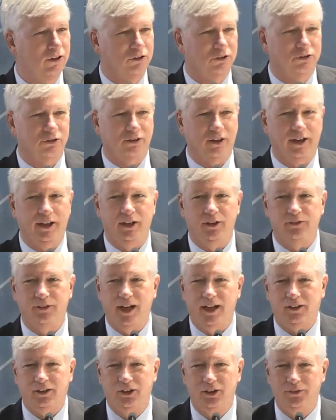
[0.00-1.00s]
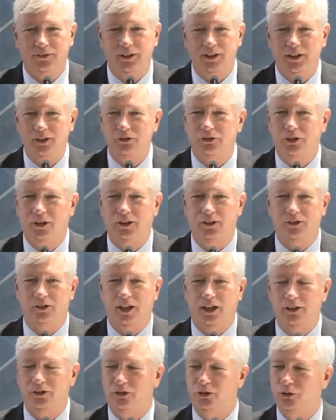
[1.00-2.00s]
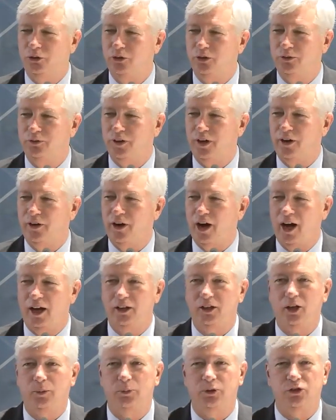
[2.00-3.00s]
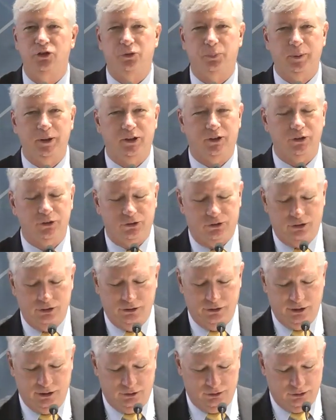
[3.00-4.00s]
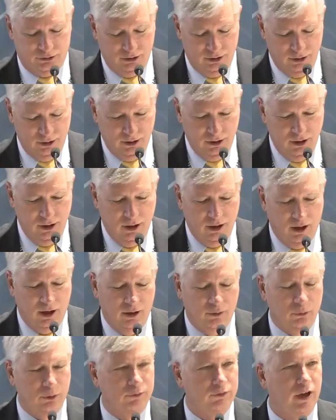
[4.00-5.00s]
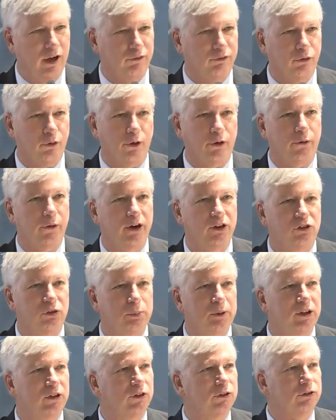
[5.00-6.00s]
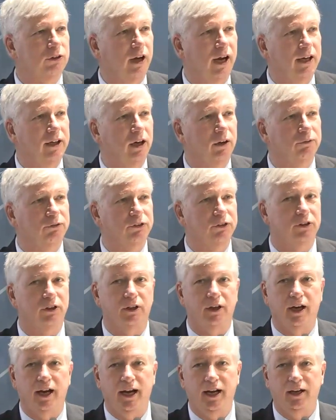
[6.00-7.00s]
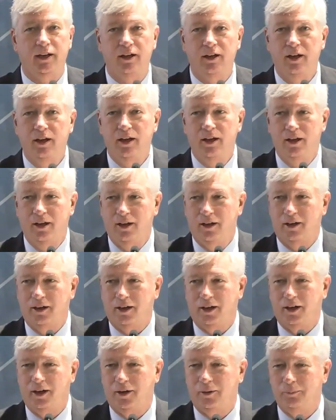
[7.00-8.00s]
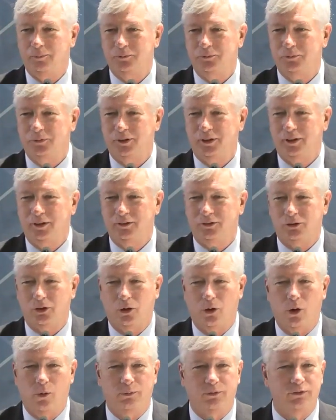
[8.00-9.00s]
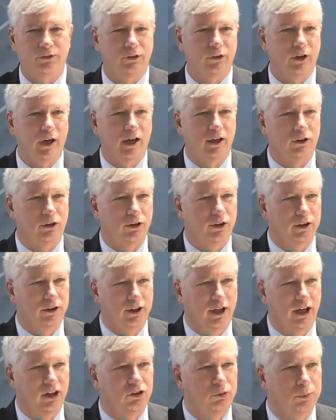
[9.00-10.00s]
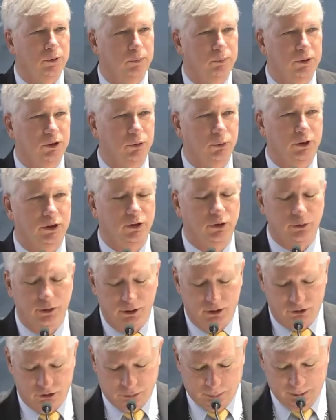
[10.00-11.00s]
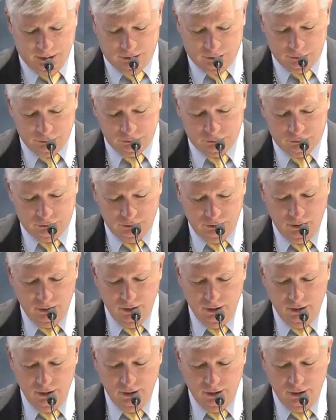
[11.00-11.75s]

slate of activities, and day two of our IW Speaker Series. Uh, we've got four great speakers lined up for today, um, and so hoping for a lot of good engagement between you and our speakers.